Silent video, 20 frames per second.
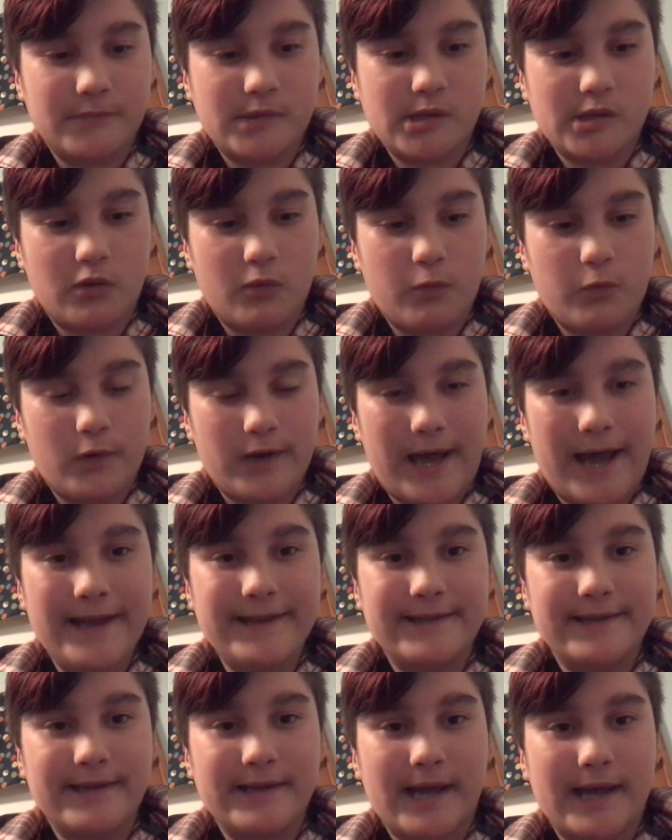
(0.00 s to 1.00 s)
So what I
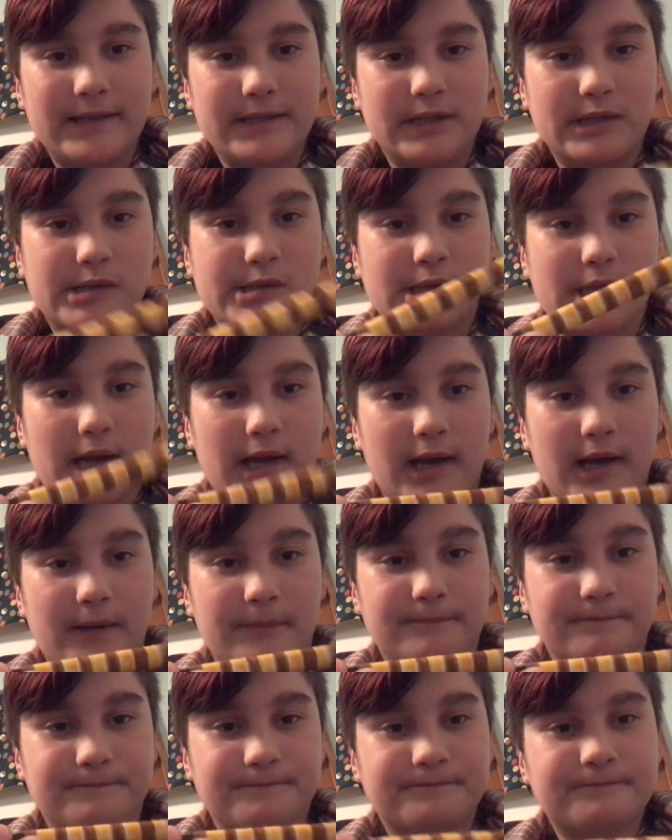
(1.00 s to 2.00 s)
did, I just
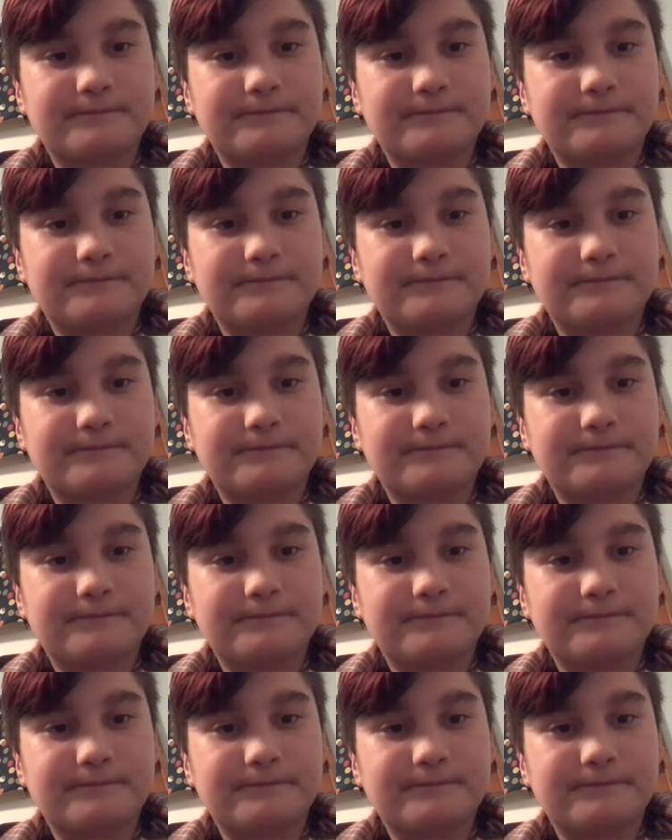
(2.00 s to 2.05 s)
got